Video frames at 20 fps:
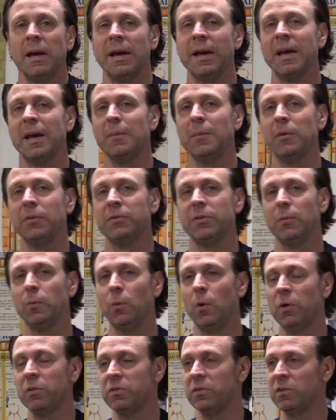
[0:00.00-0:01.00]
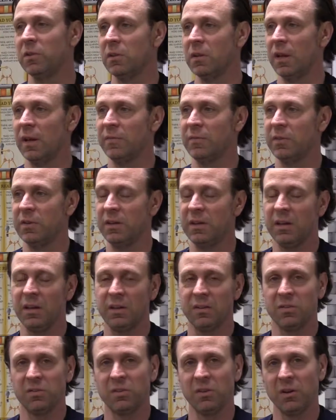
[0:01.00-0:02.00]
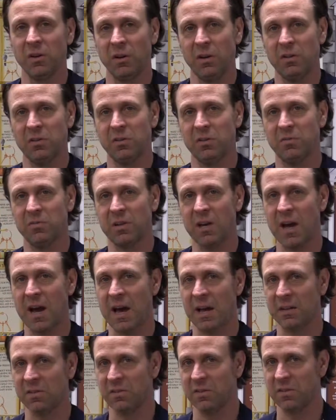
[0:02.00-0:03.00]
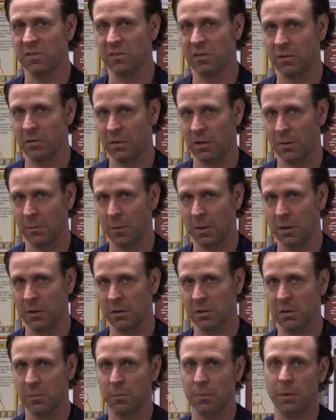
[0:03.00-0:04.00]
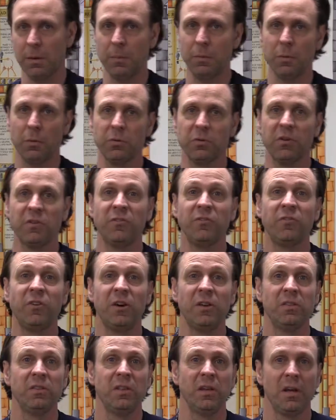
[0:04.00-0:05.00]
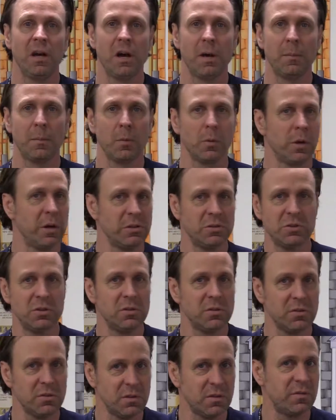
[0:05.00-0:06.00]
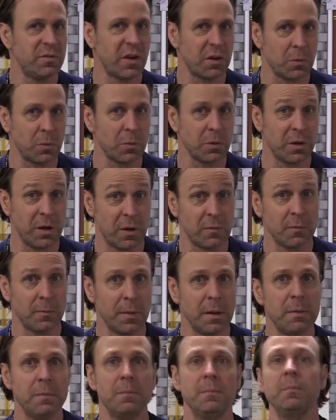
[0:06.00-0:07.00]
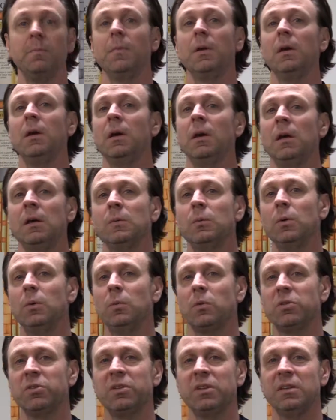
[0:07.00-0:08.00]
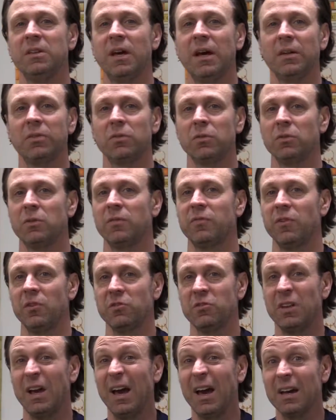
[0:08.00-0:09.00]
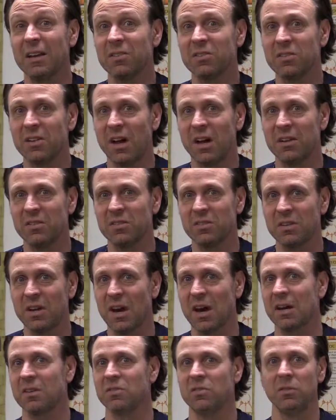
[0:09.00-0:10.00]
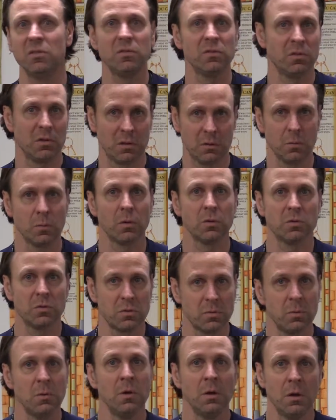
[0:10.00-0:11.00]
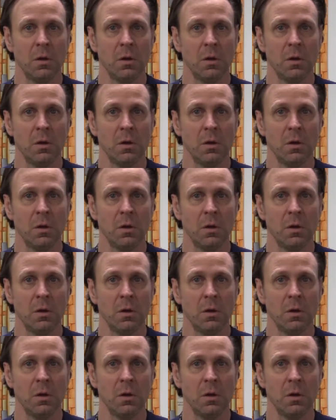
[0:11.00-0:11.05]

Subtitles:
Hamilton wants to levy a series of taxes on the American people to fund the operations of the federal government. And we will see that through the first excise taxes. In other words,